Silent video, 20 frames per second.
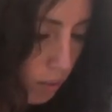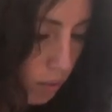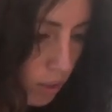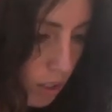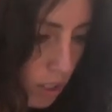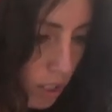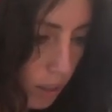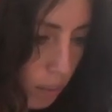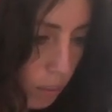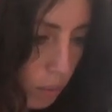
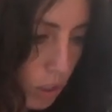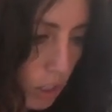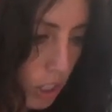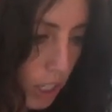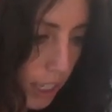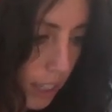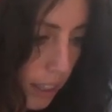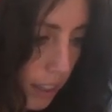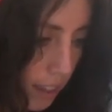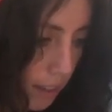double
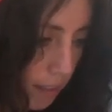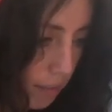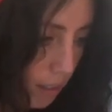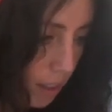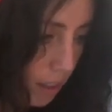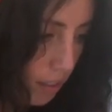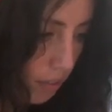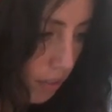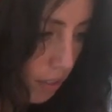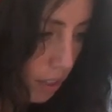check that
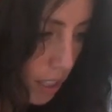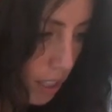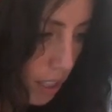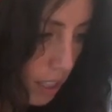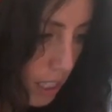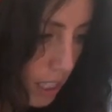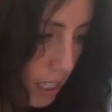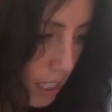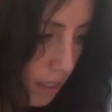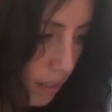
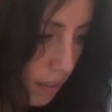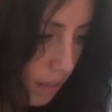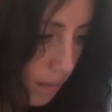reference.